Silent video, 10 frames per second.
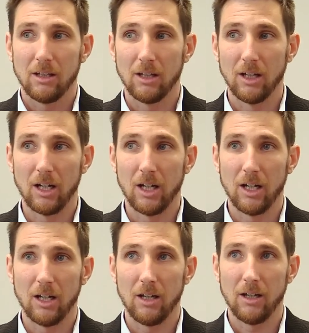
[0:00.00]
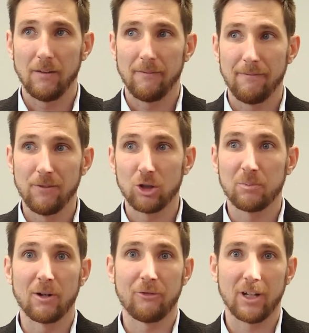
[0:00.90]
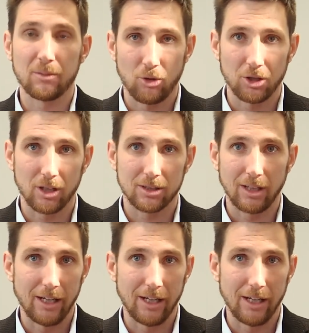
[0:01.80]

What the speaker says: not perfect products.